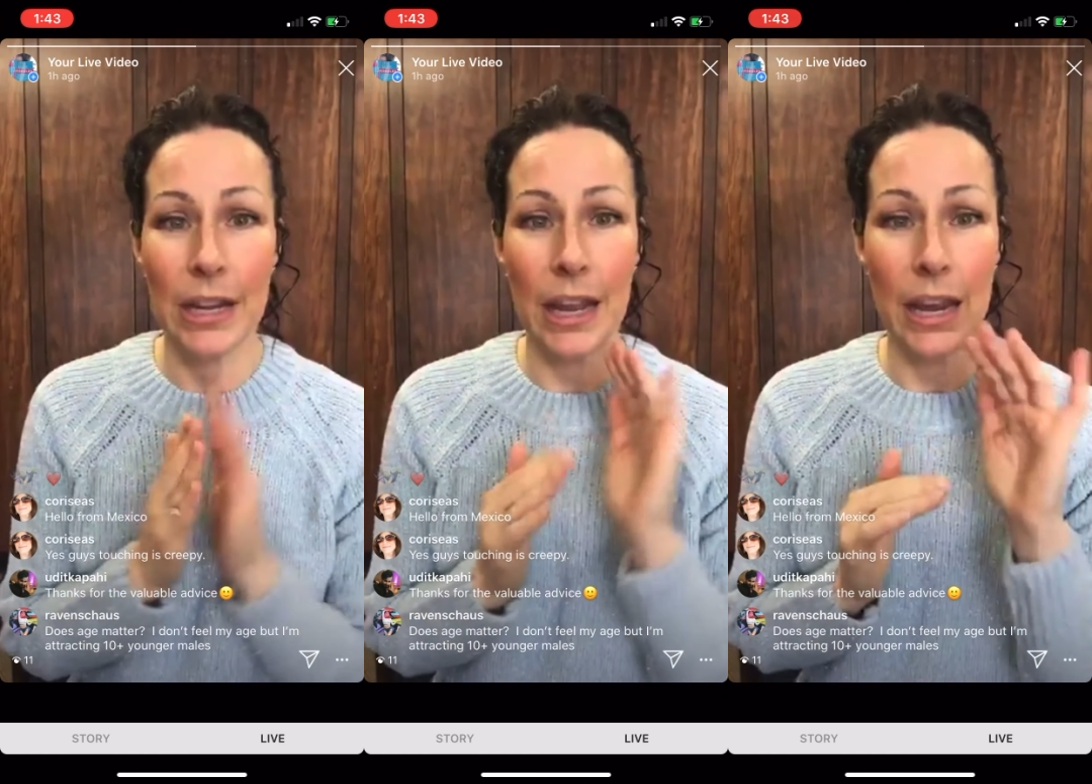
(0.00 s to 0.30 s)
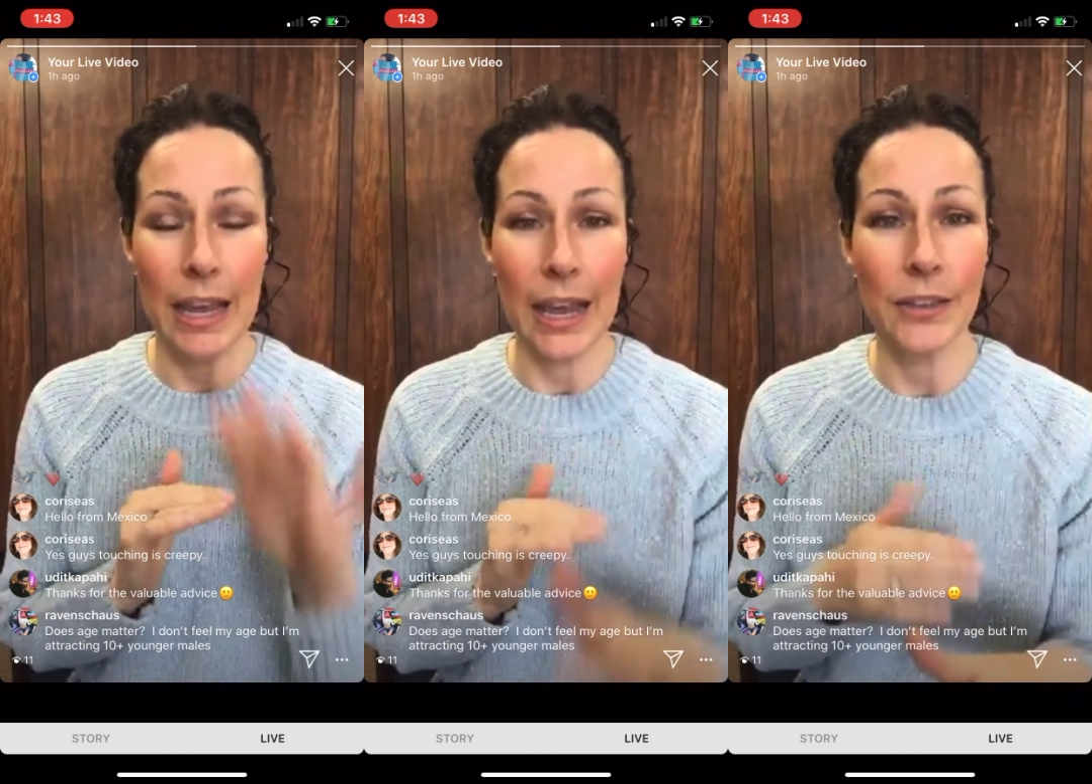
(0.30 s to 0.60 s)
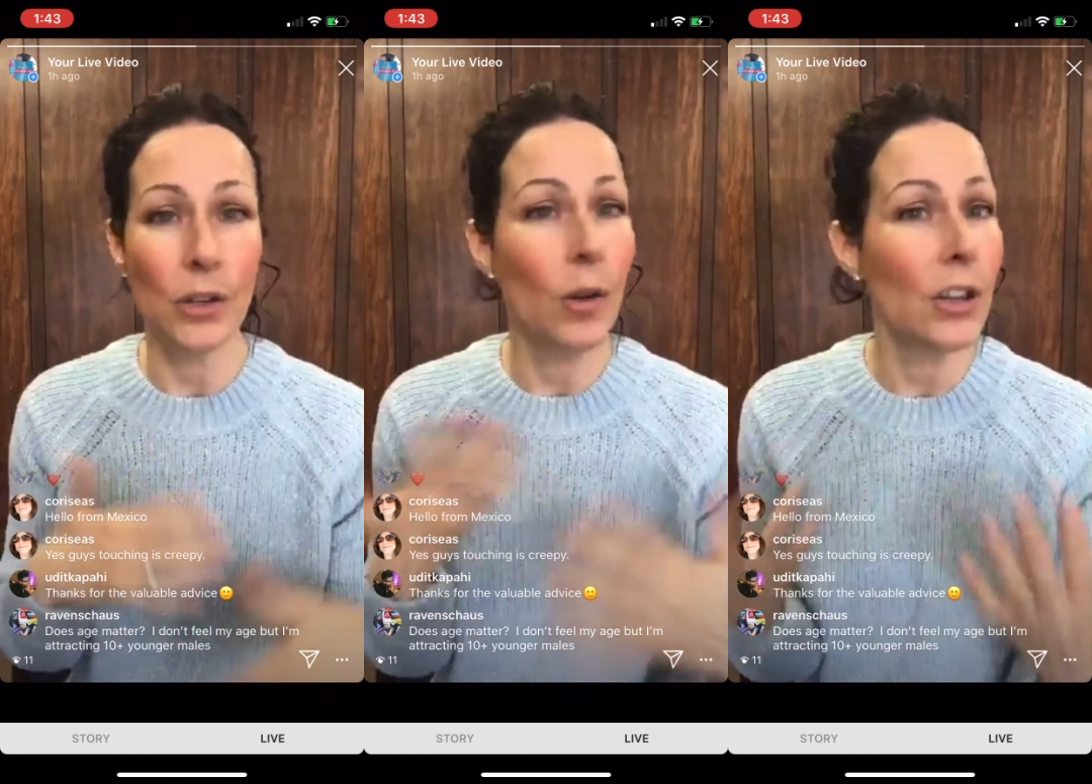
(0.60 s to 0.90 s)
And I asked
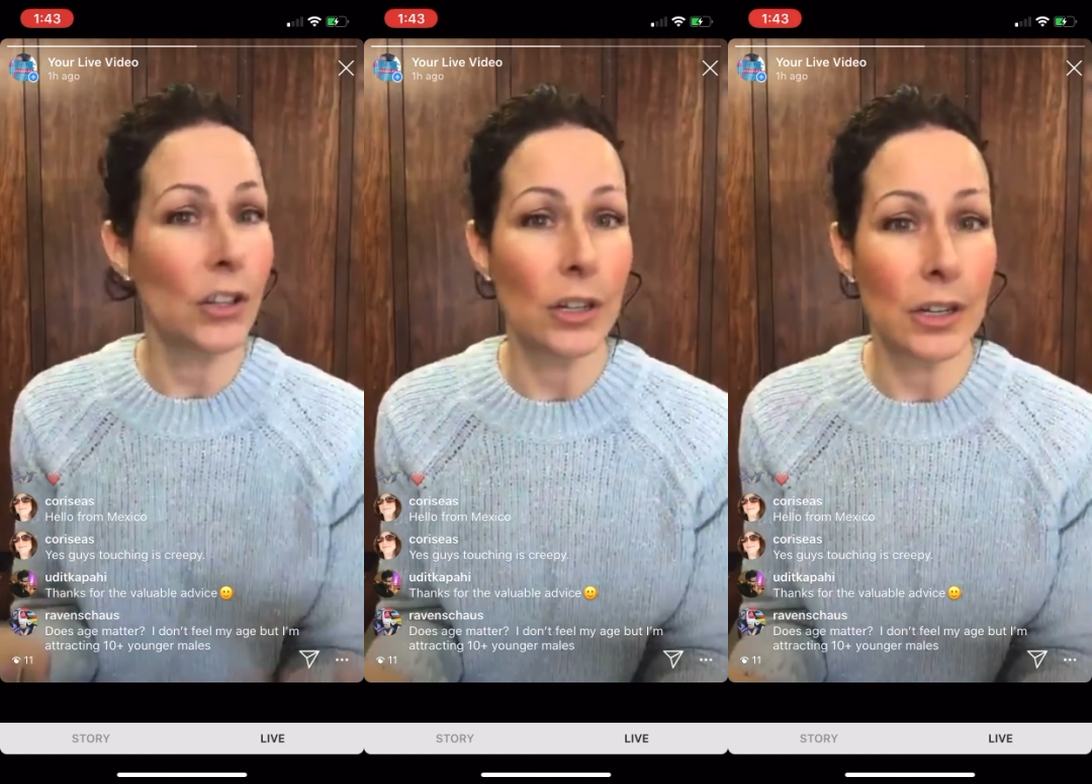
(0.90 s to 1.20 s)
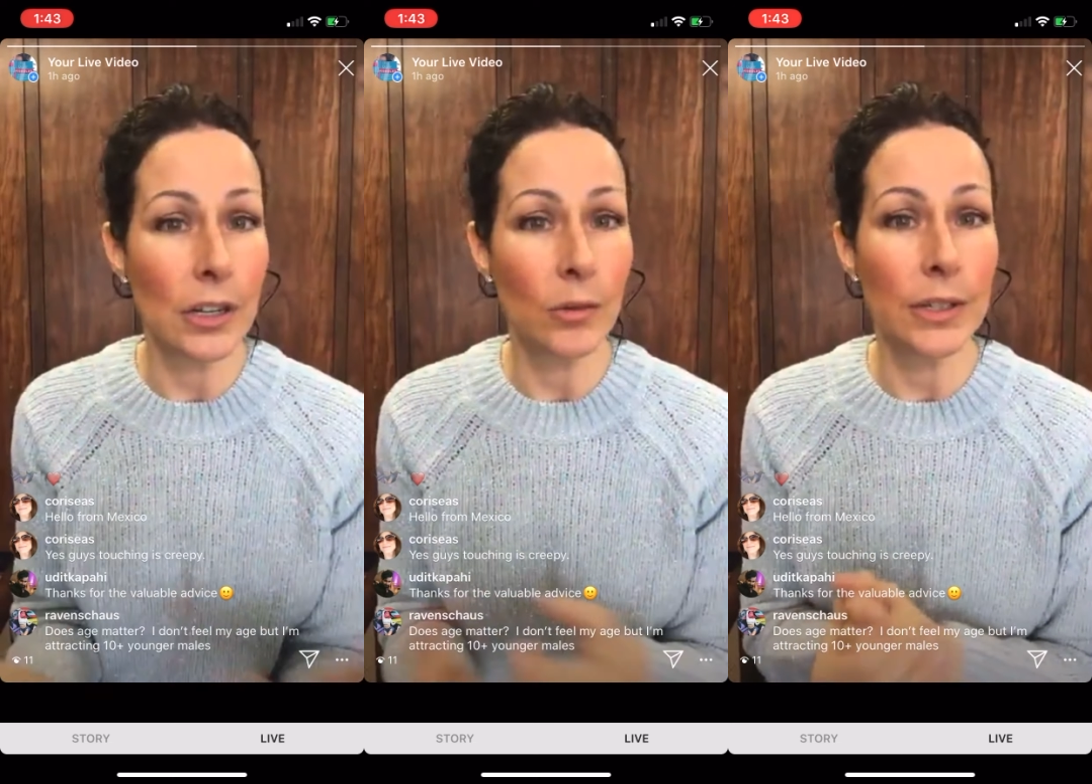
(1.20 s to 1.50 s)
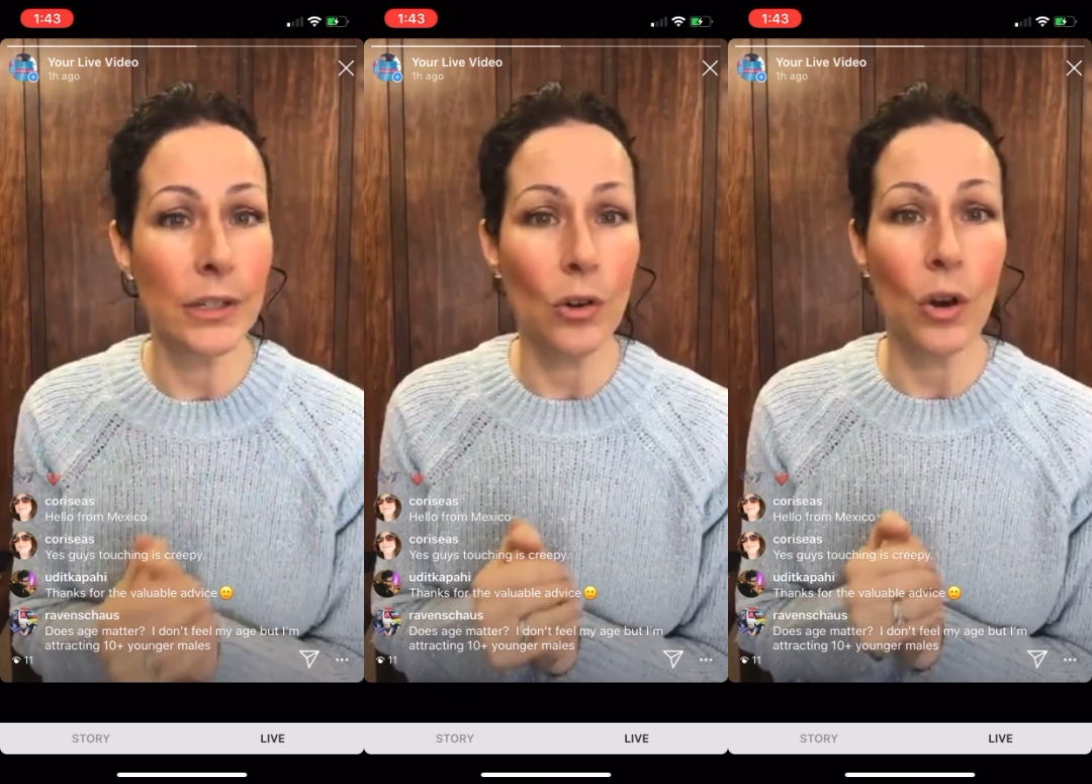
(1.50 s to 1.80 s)
a question and it was
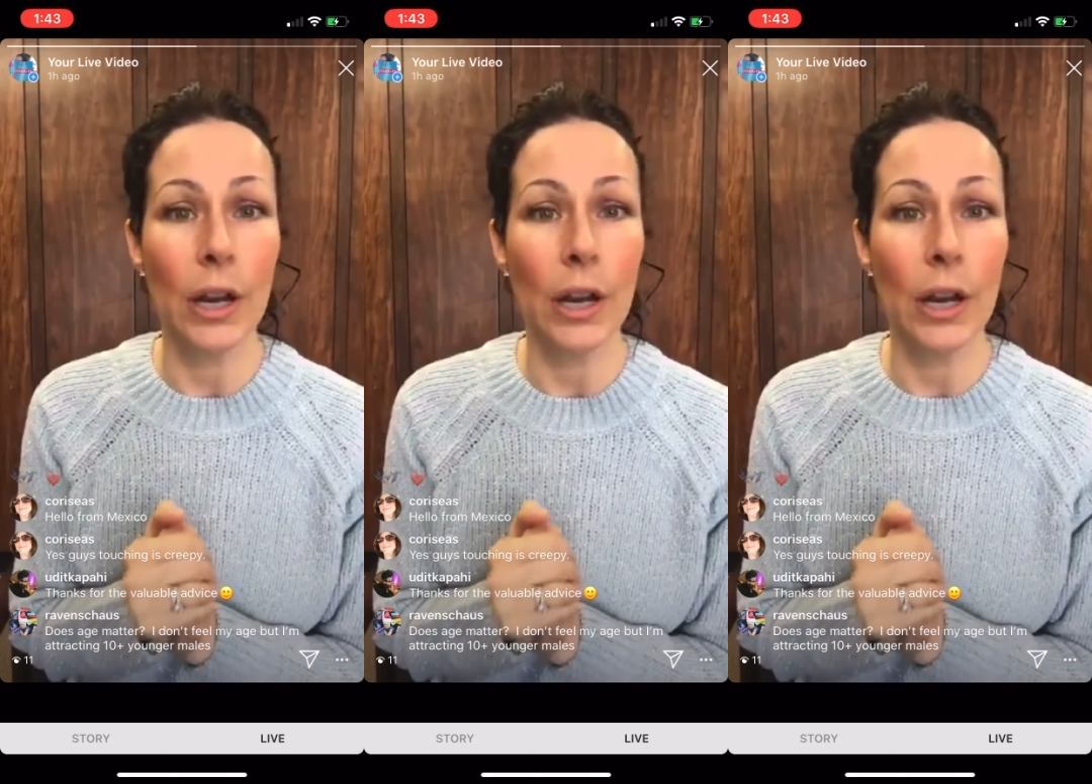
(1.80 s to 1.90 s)
ignored.